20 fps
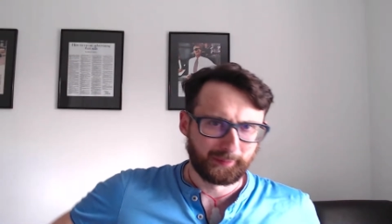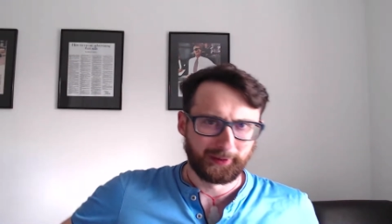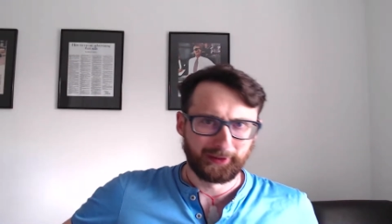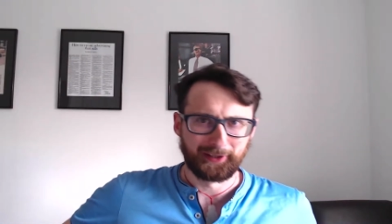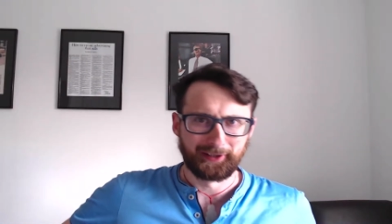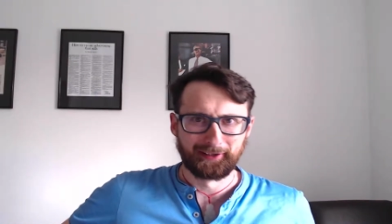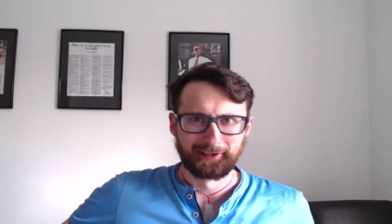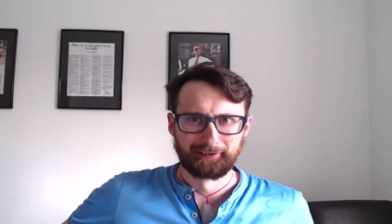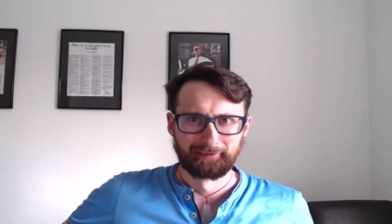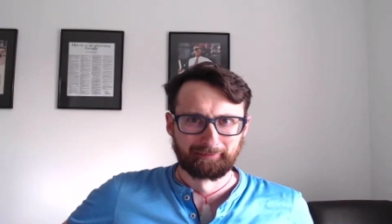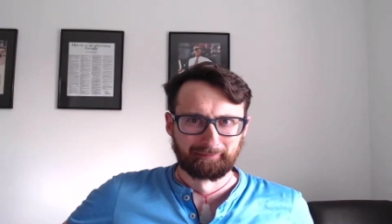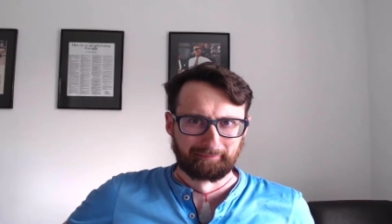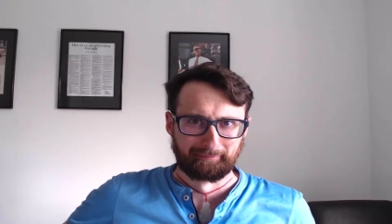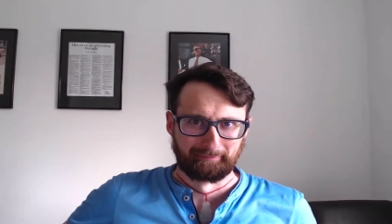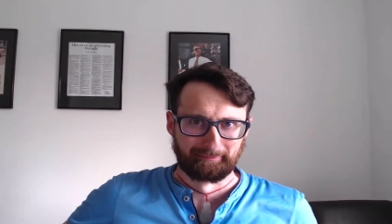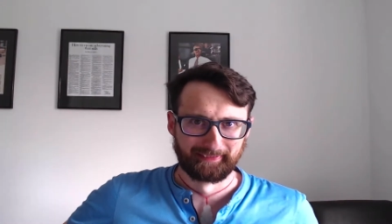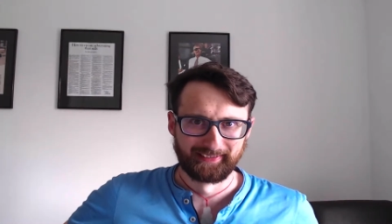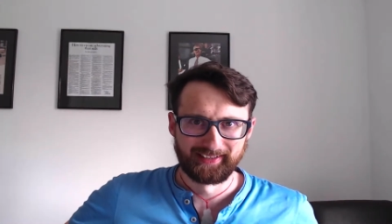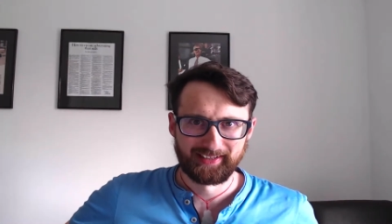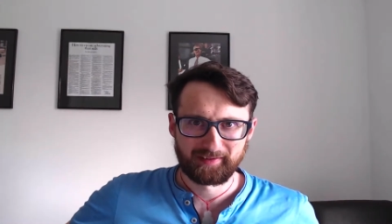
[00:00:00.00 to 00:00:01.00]
but yeah,
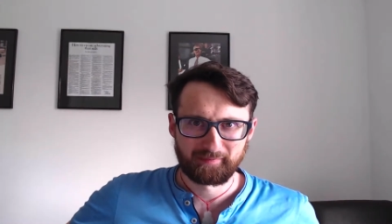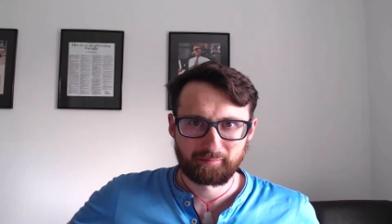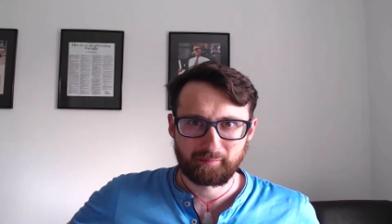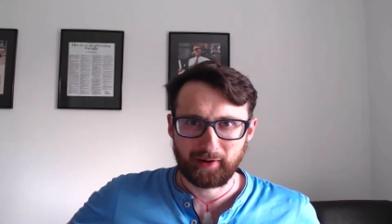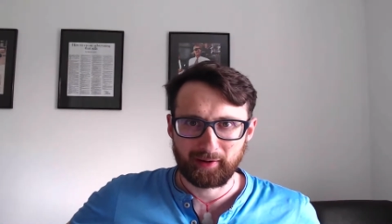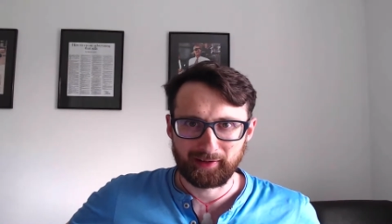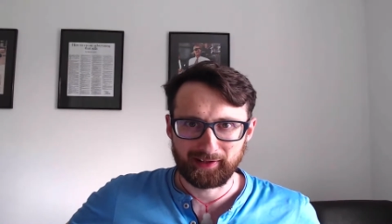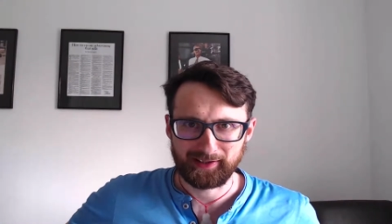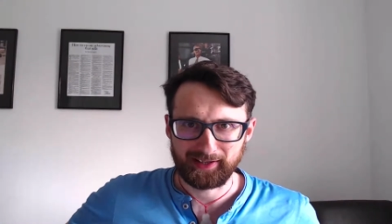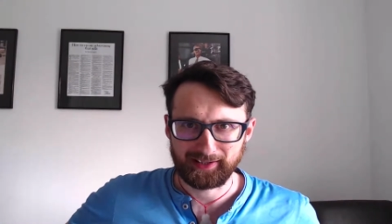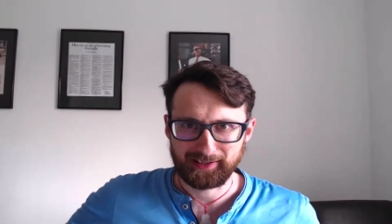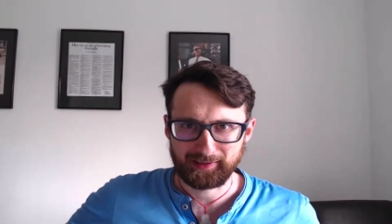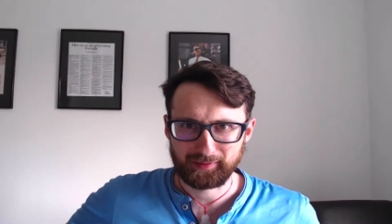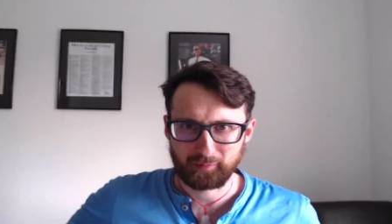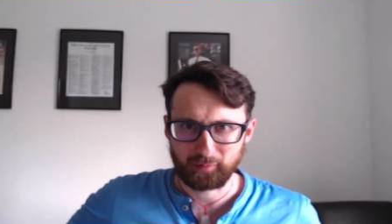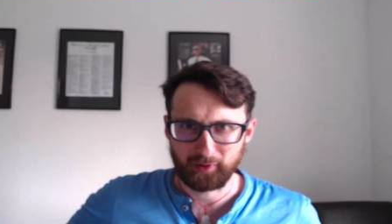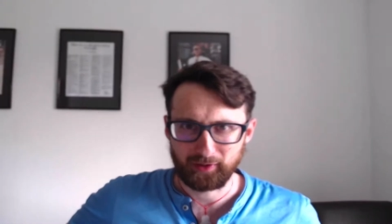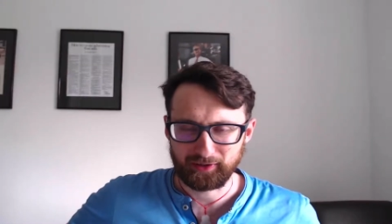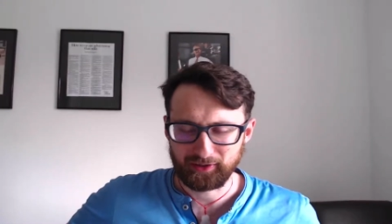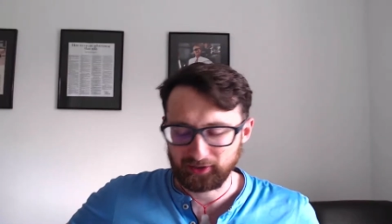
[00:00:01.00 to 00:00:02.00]
apparently that's
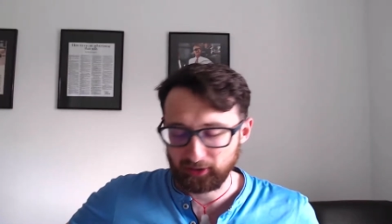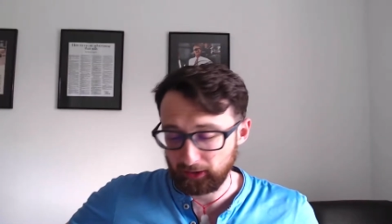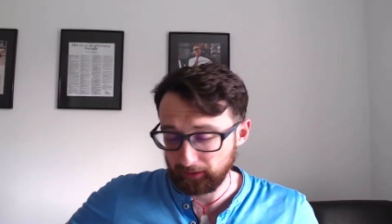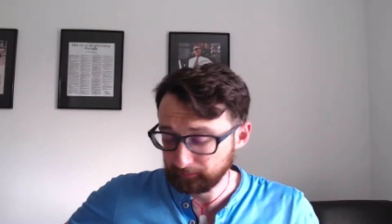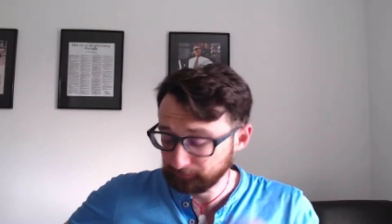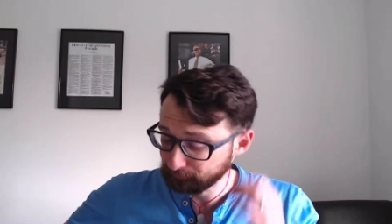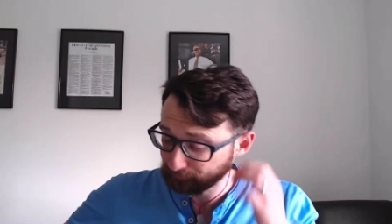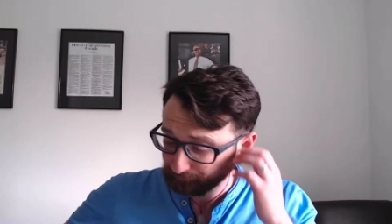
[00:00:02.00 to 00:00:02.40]
worth trying.